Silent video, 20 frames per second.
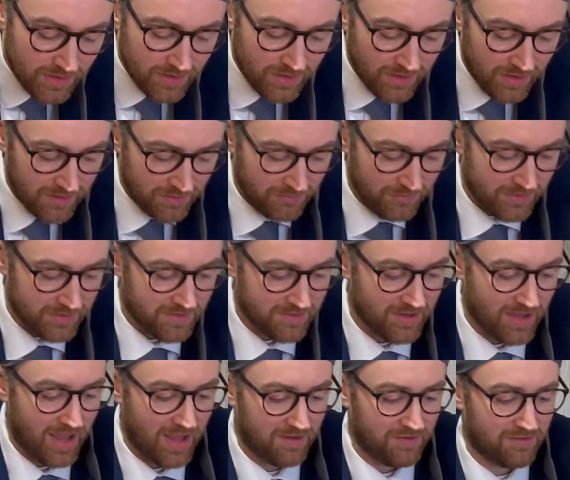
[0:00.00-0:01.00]
That's
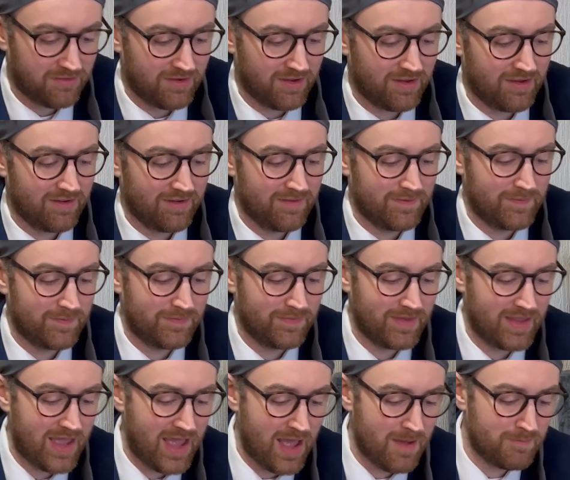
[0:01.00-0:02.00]
fantastic.
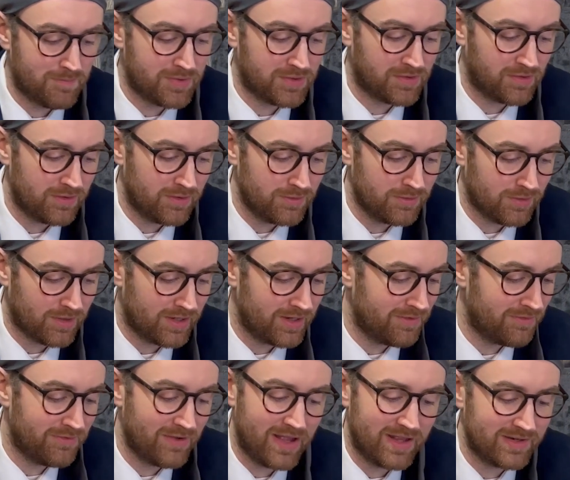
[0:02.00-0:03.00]
Absolutely
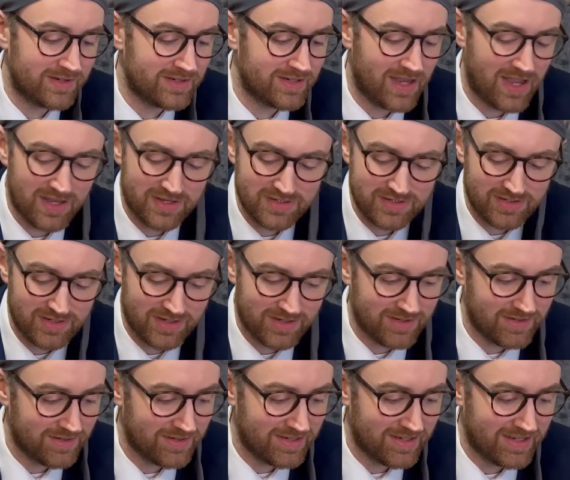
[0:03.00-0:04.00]
fantastic.
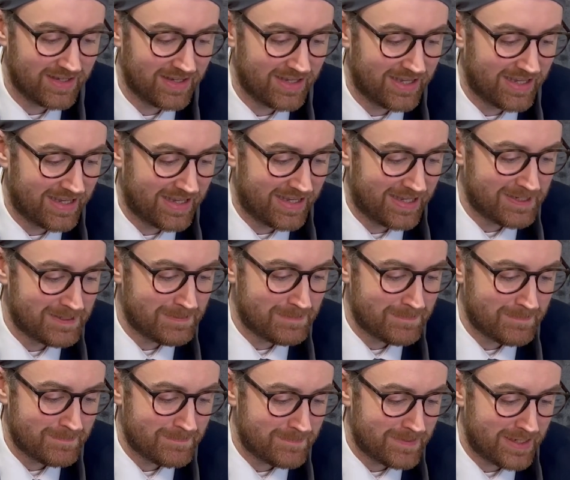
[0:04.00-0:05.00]

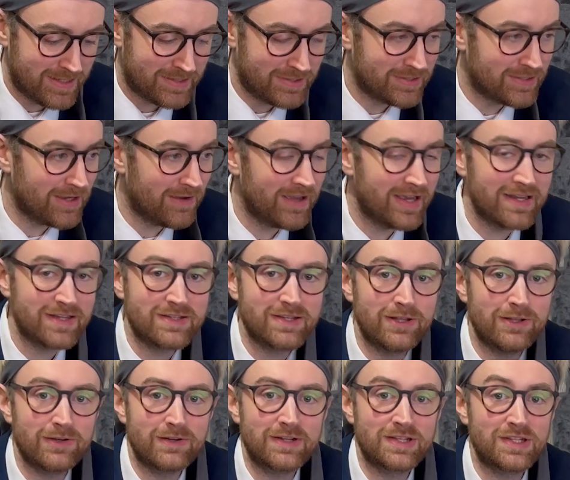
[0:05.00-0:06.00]
It's going to
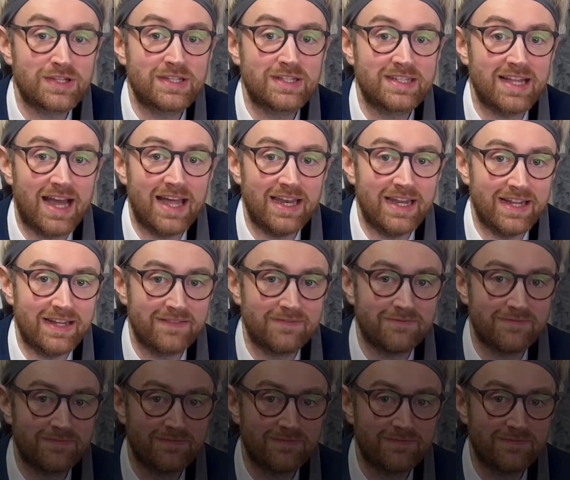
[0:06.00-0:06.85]
look stunning.